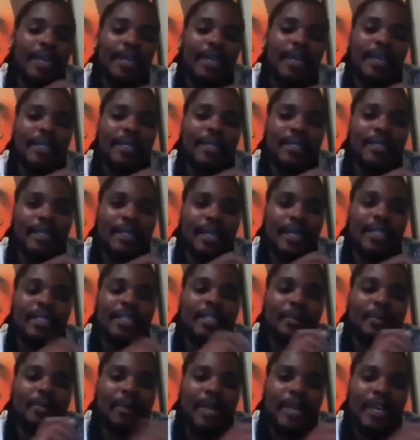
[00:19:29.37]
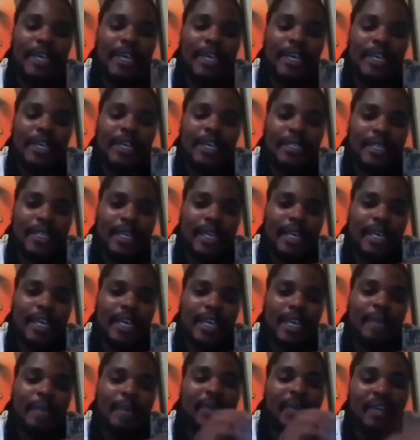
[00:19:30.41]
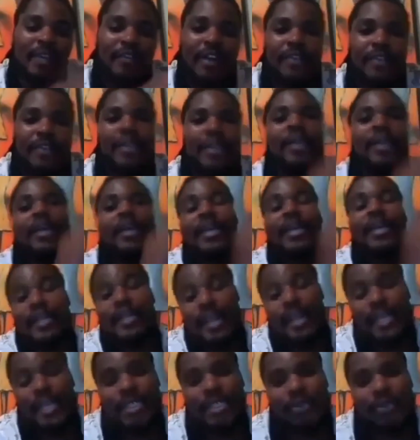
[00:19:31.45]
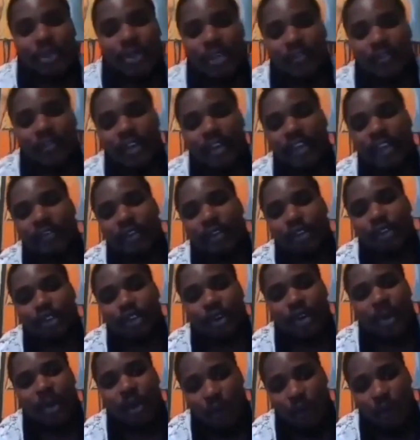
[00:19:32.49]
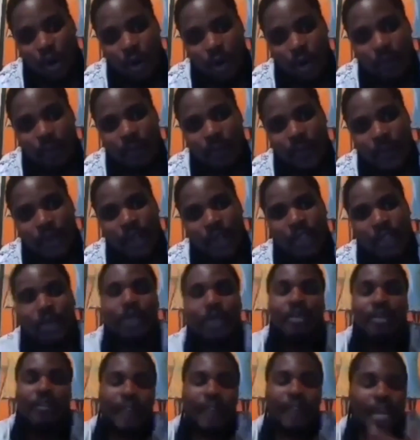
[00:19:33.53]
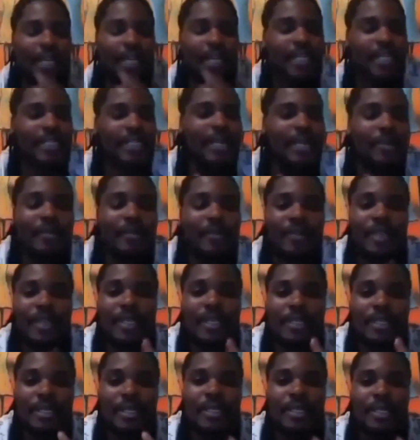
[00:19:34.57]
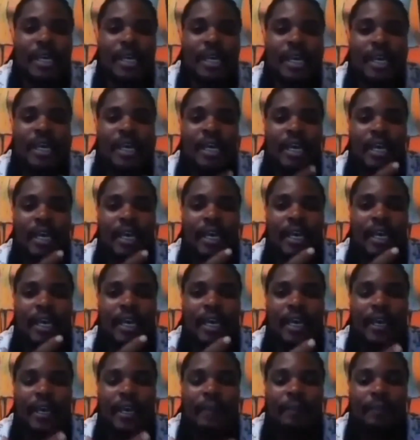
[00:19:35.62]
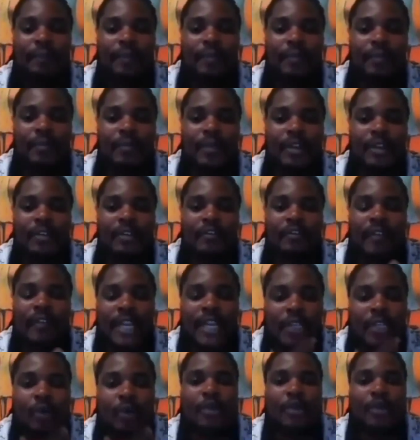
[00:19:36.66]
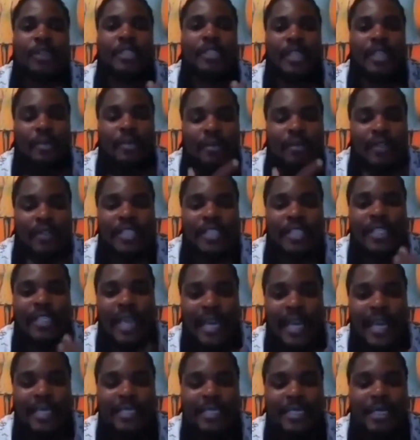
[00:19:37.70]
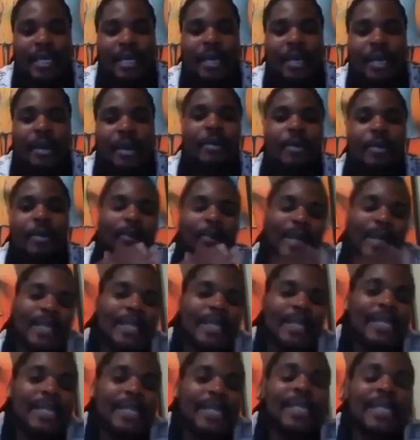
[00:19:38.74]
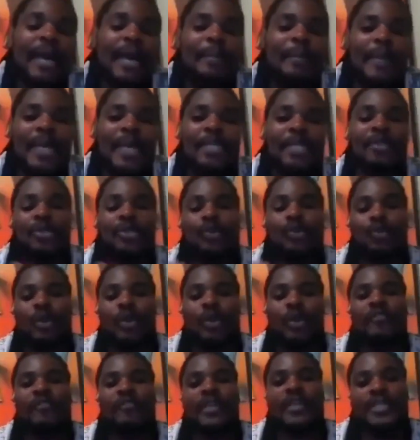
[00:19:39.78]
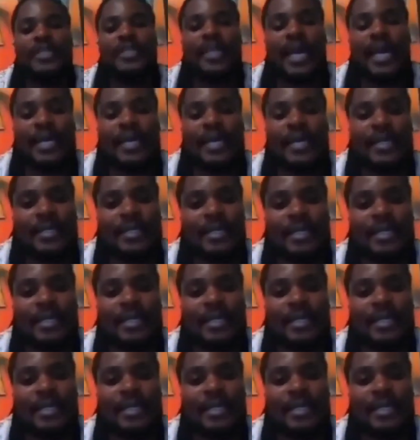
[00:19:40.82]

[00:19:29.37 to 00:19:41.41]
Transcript: had displayed a bravery in that 25 October war. So you find some of these factoids, some of these lies, but these are made to emphasize,